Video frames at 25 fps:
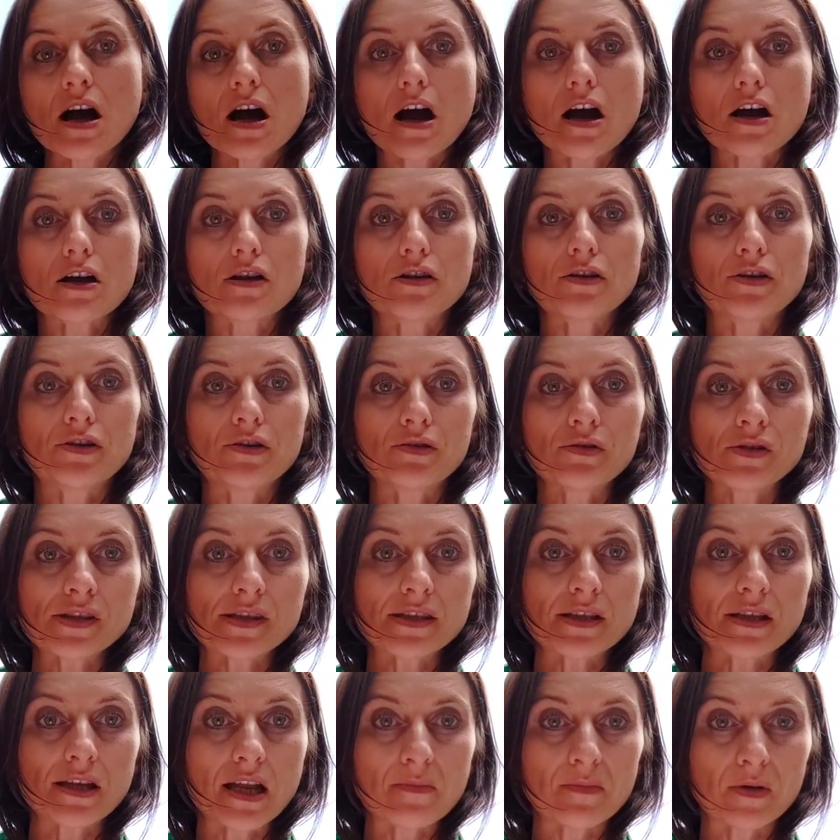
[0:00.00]
I use
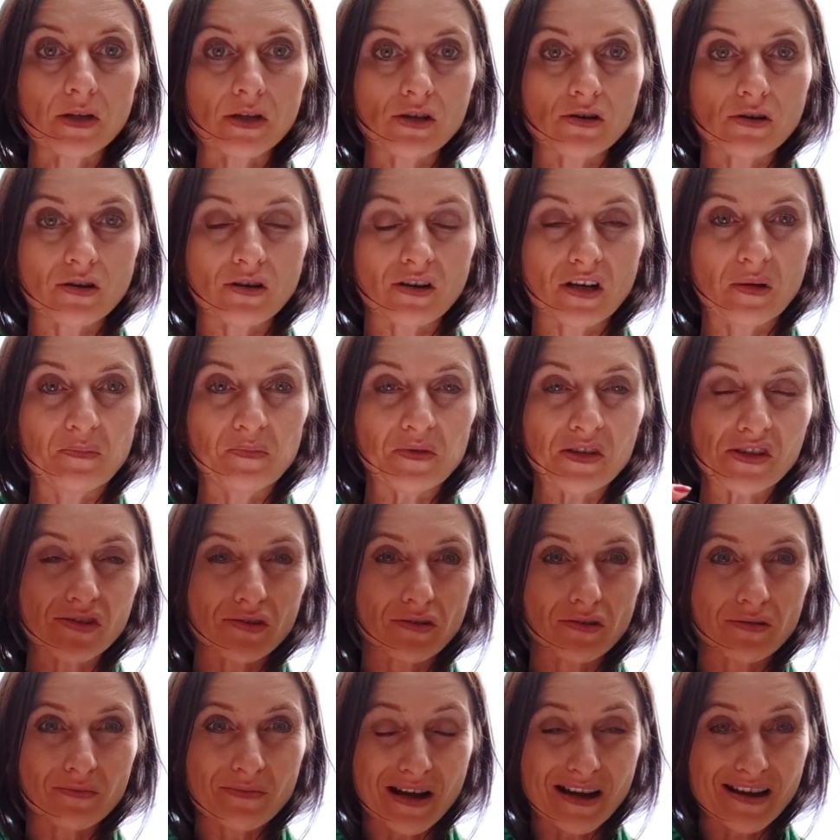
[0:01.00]
the lemon eucalyptus
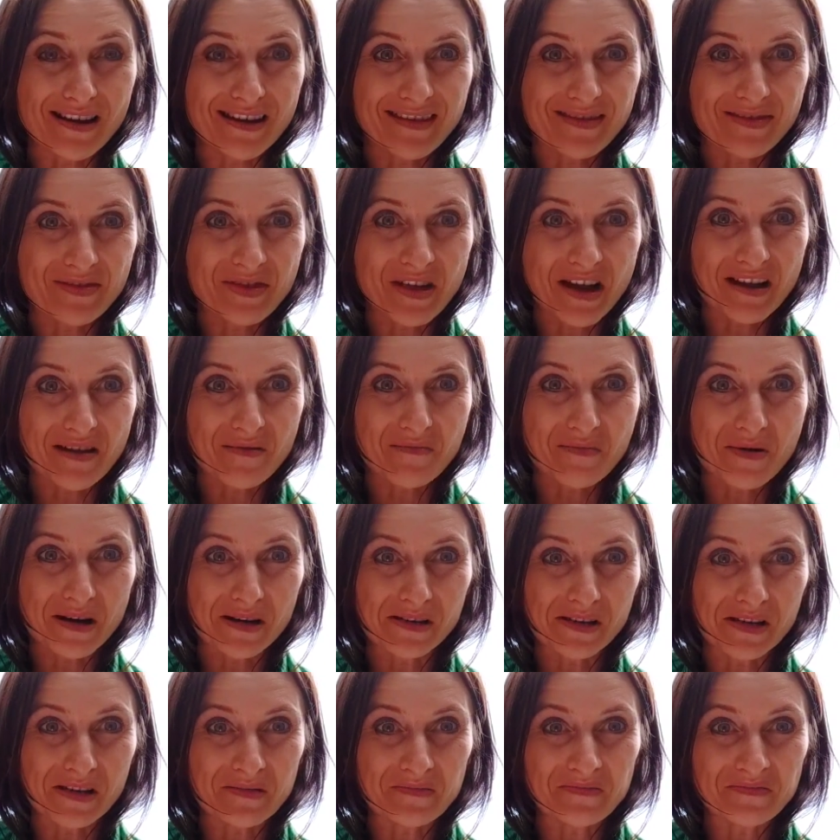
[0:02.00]
on my entire
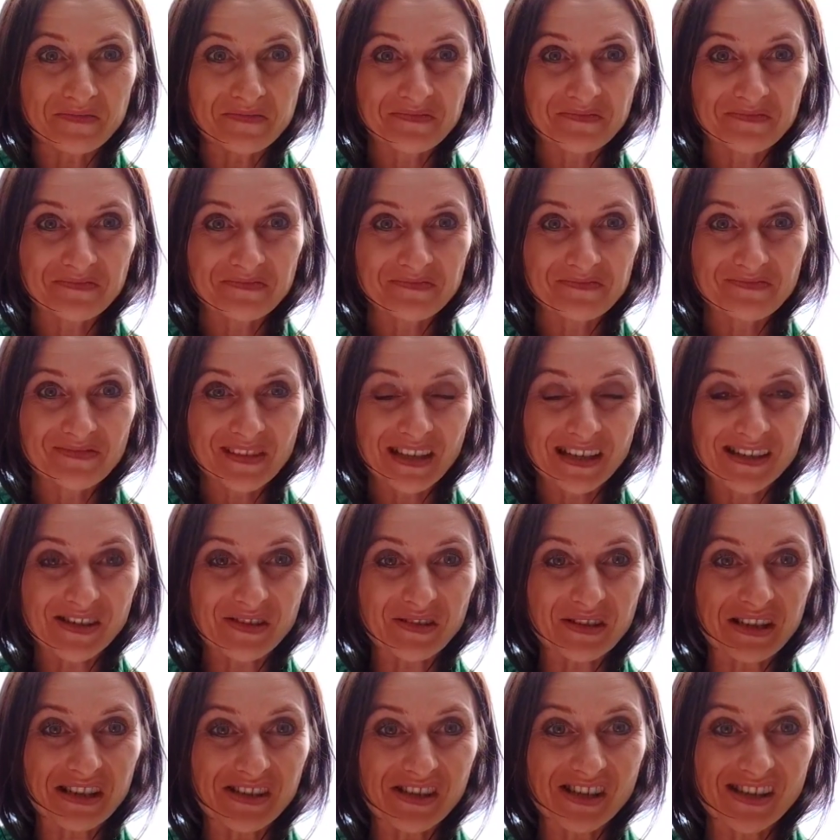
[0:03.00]
body. So
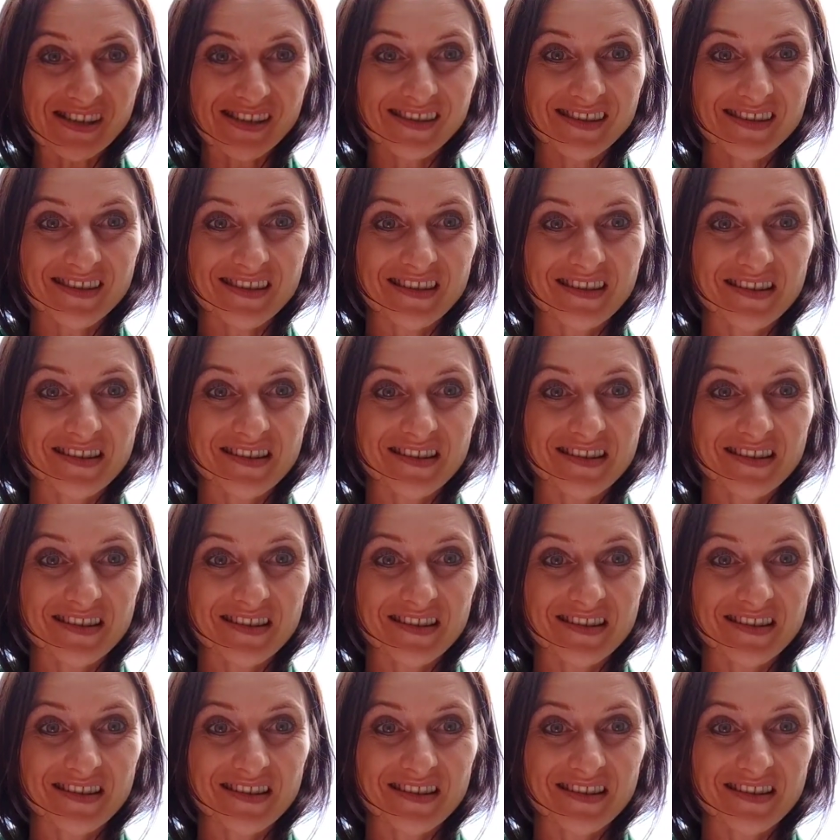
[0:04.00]
I just